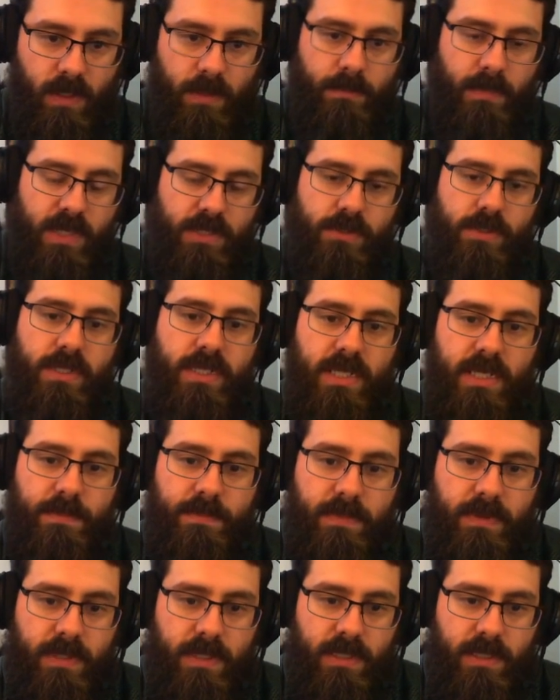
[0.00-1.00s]
make sure to keep
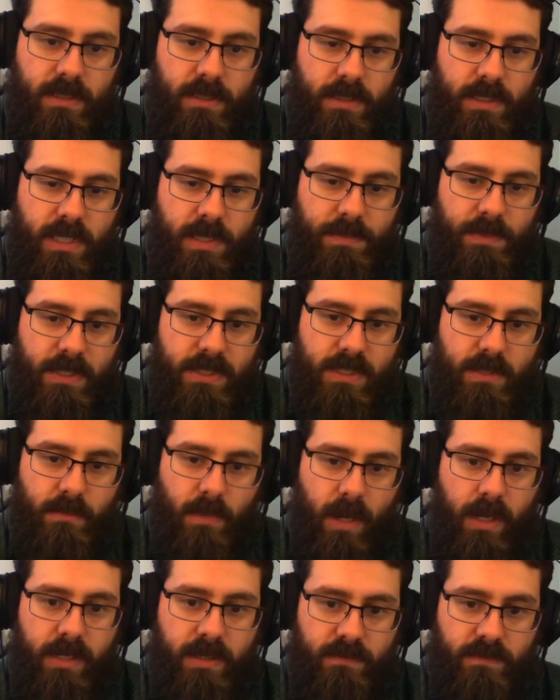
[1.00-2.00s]
this in
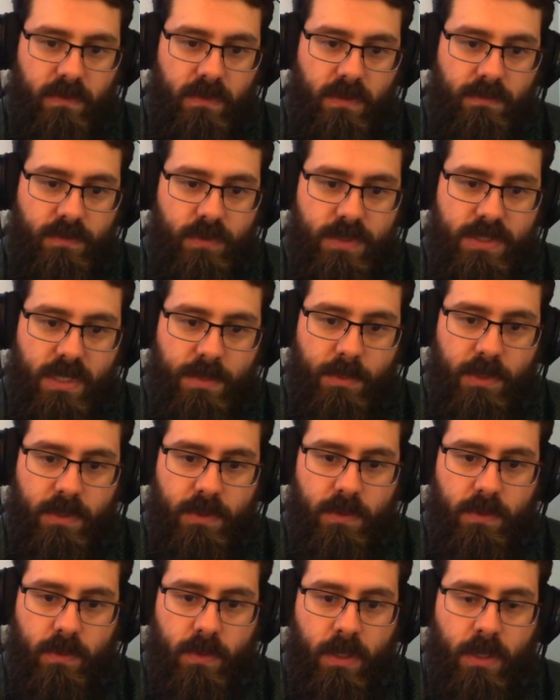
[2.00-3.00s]
mind if you're someone
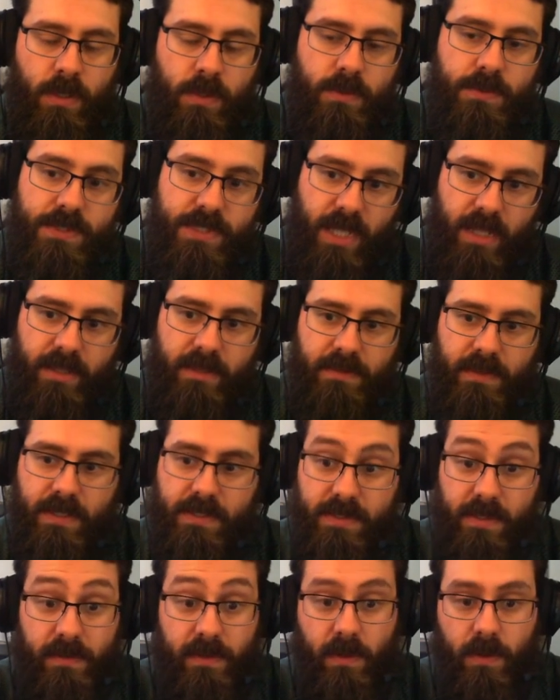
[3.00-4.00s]
who's selling
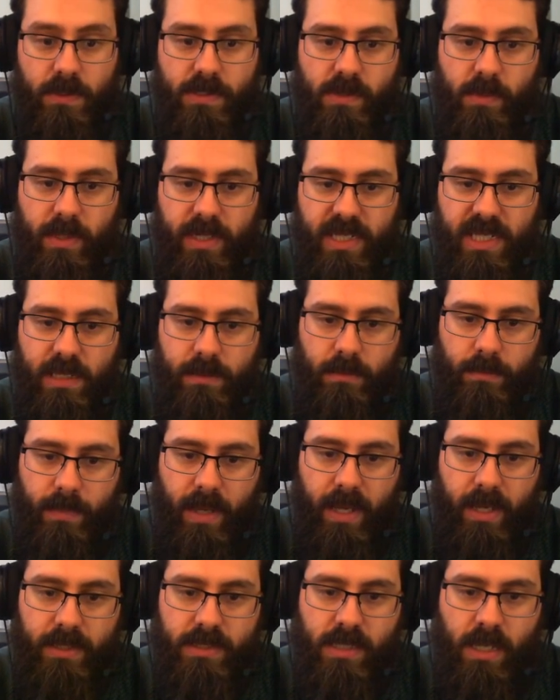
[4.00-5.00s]
things that they also want to keep in
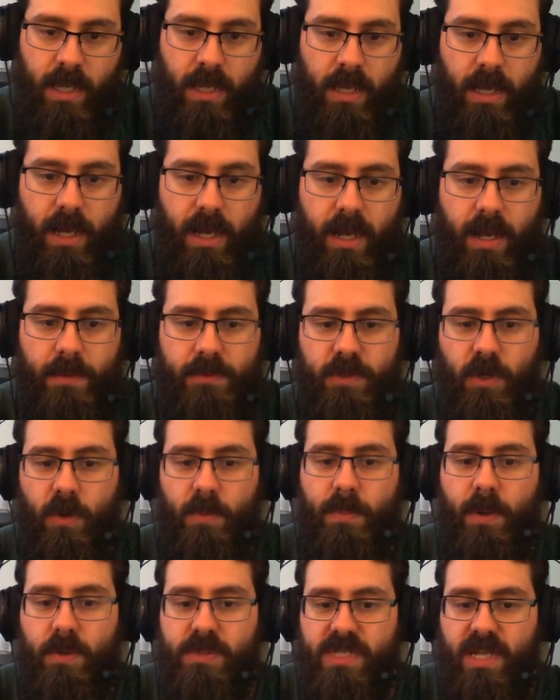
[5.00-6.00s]
bags.
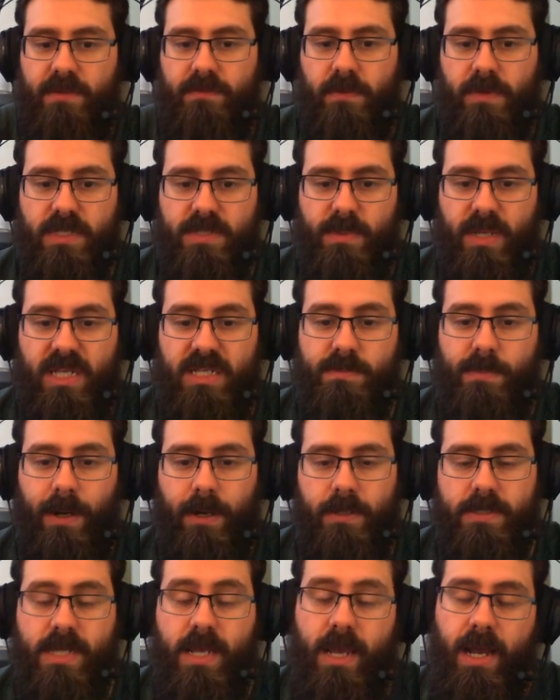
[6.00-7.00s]
Don't post after this many
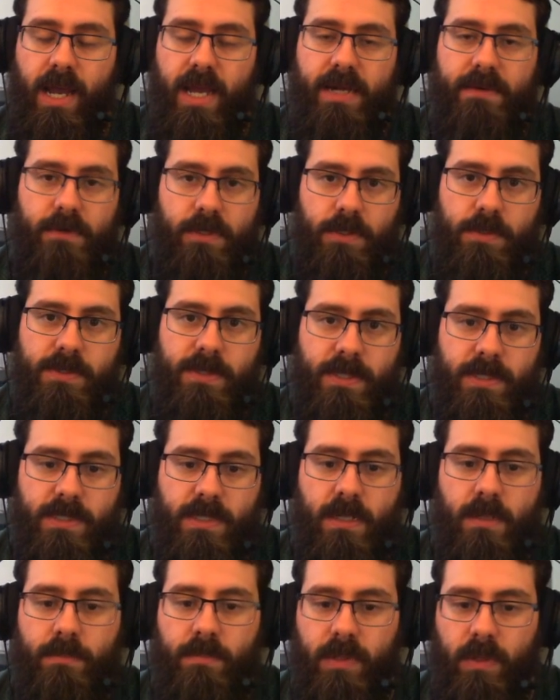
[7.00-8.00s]
expires. I never use
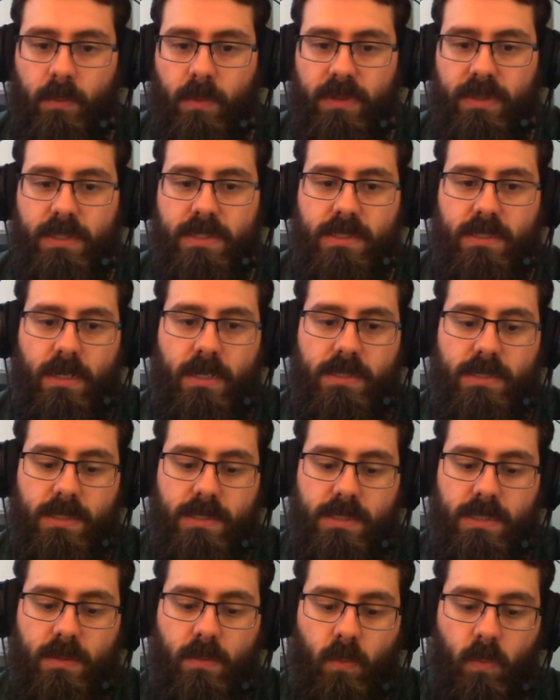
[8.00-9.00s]
this, but what this does
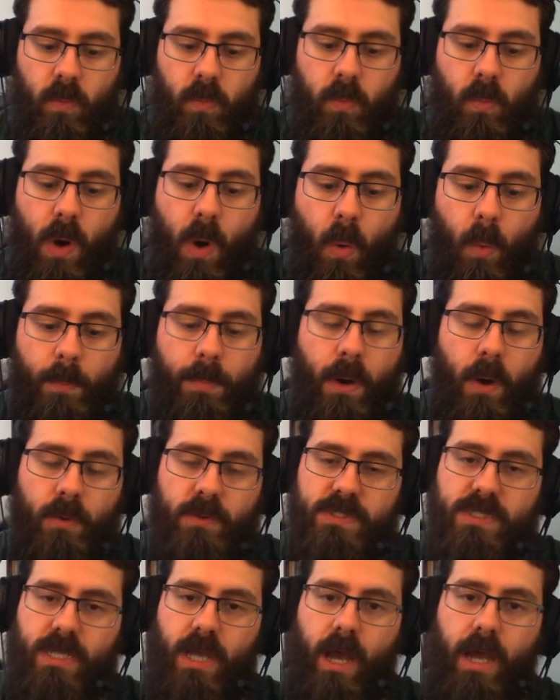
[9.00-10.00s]
is it won't
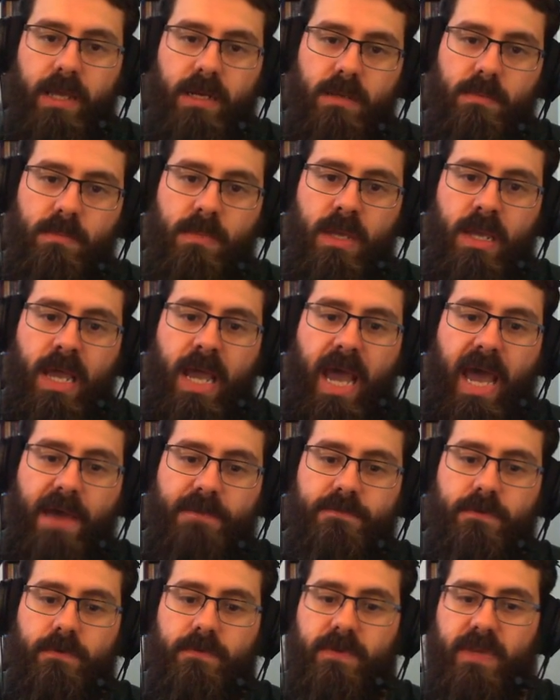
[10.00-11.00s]
post the item
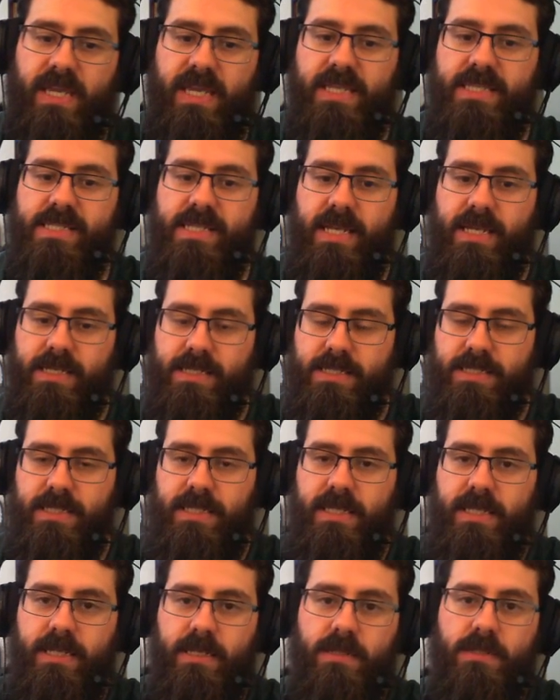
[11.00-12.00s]
after it's
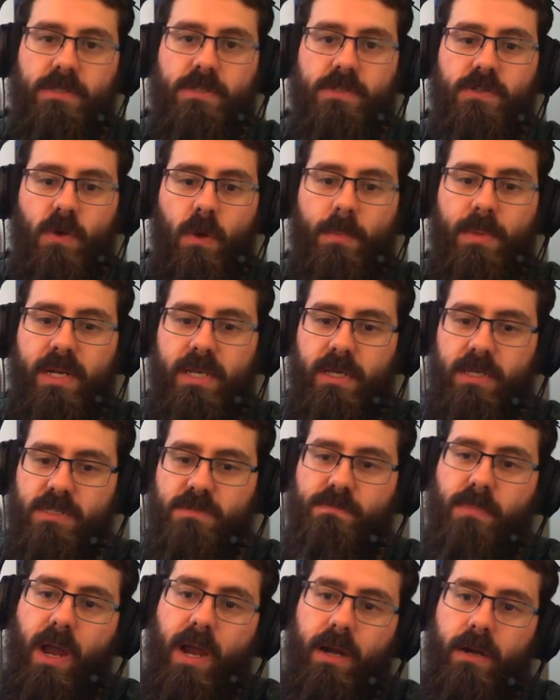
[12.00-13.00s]
exceeded so many
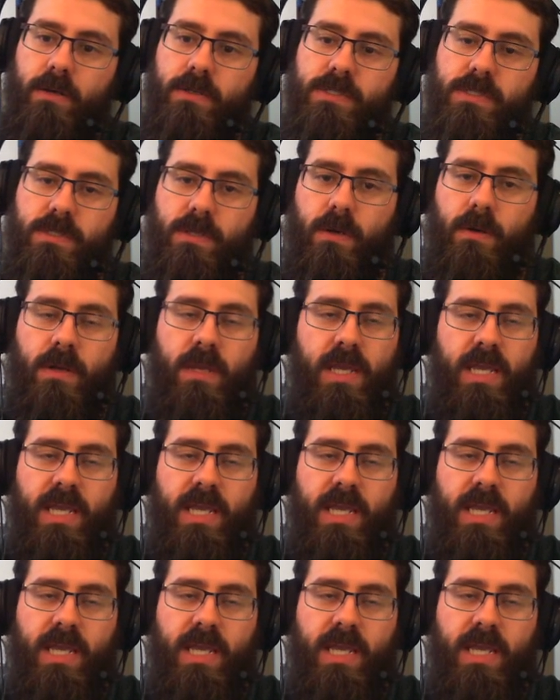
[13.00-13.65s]
expires. So